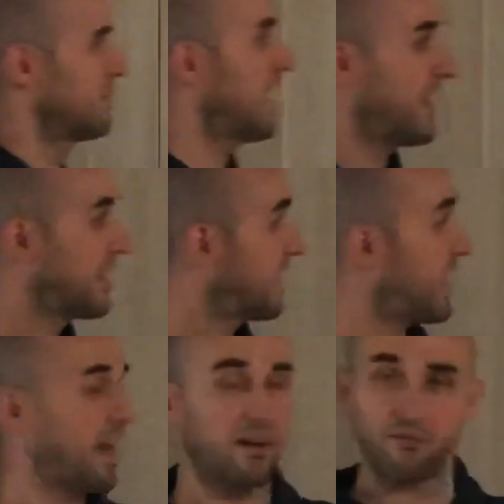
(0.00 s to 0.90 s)
And
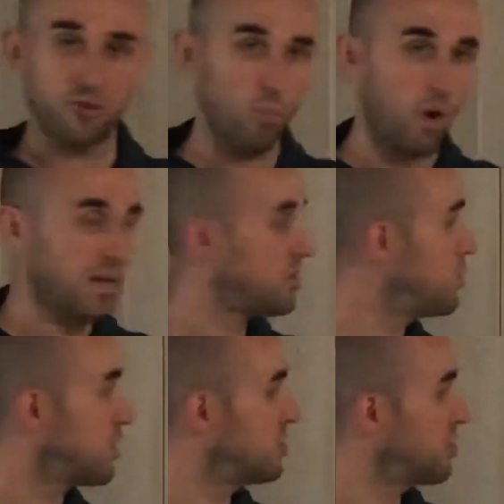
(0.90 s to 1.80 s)
again, if you wanted to, you
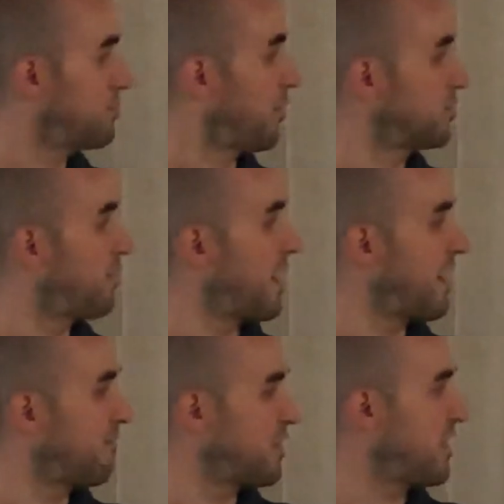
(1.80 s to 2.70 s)
can just multiply
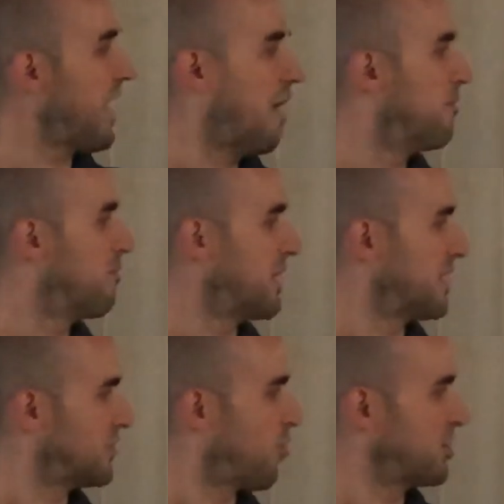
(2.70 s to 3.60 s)
everything out,
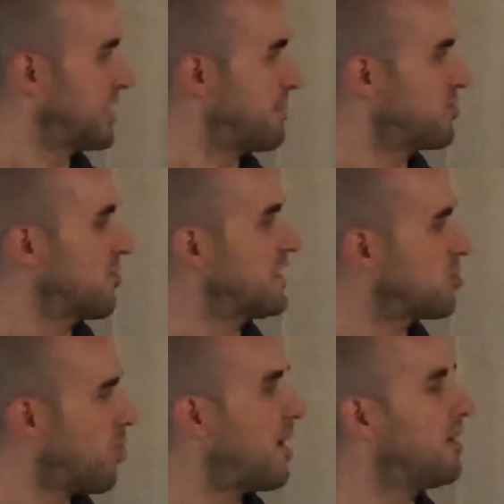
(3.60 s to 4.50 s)
because 4 times 3 is
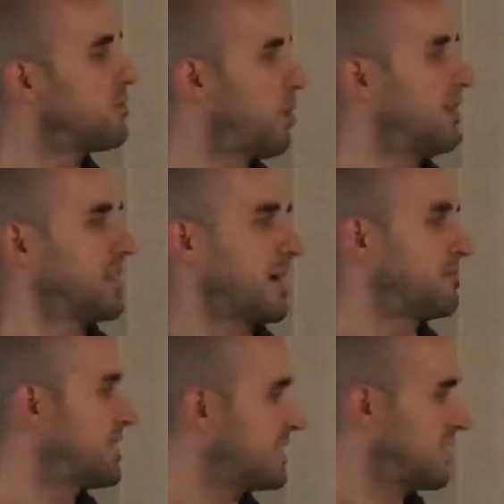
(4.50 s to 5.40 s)
12, 12 times
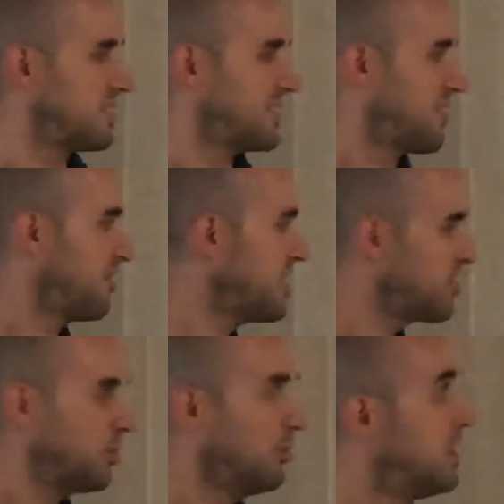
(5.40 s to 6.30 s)
6 is
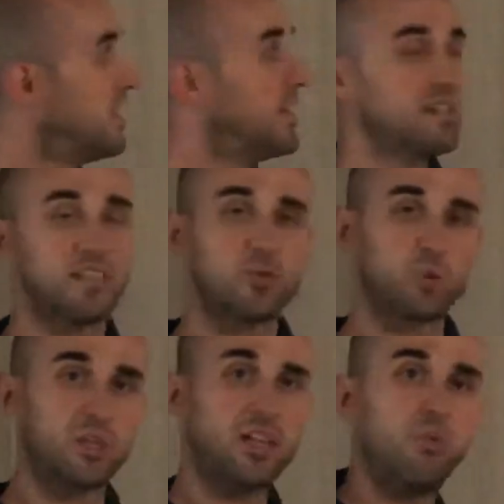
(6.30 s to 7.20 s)
72. Since we're
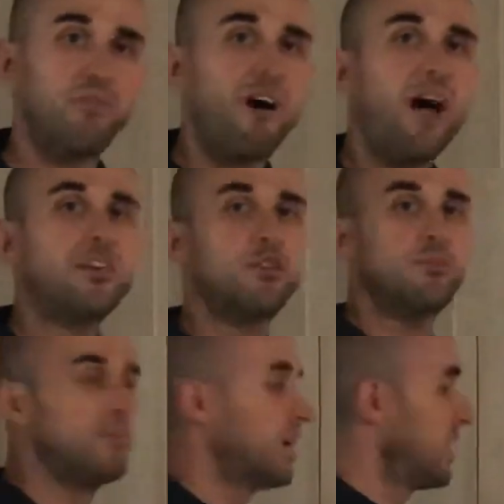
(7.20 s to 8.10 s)
dealing with volume,
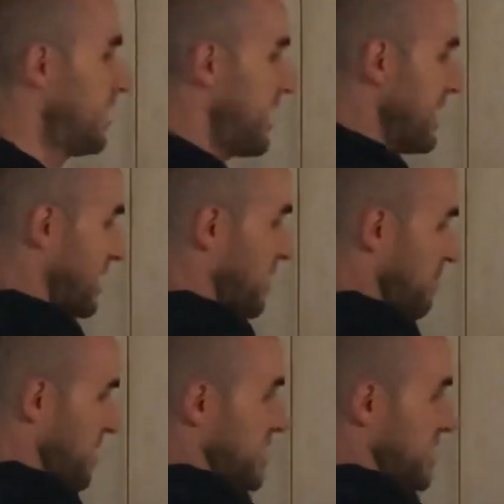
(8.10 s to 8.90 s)
it's going to be